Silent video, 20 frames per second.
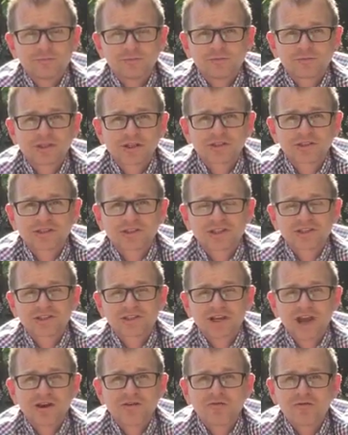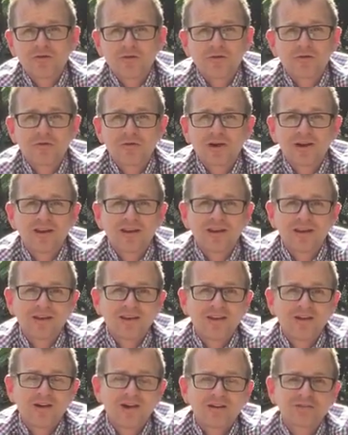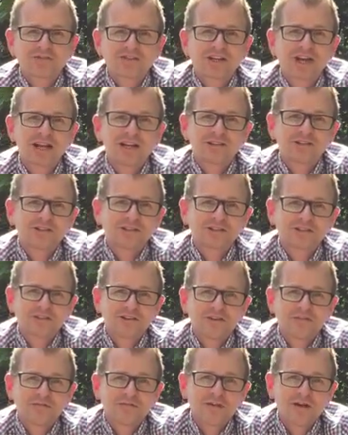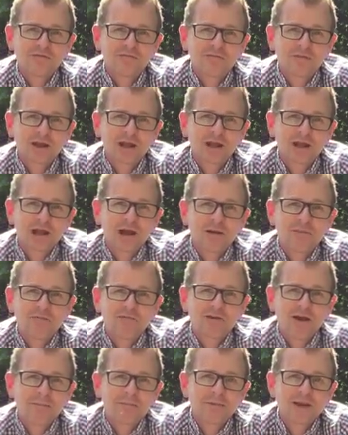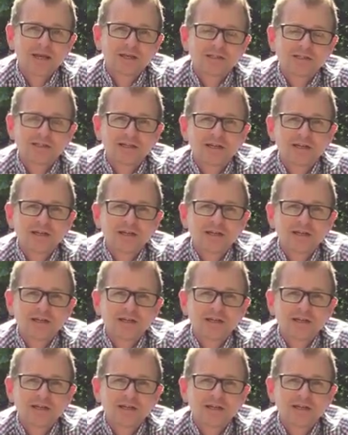just the general life challenges of bringing up families